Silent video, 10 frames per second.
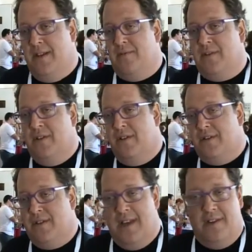to
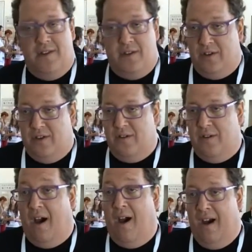influence and to do
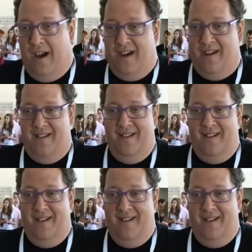are.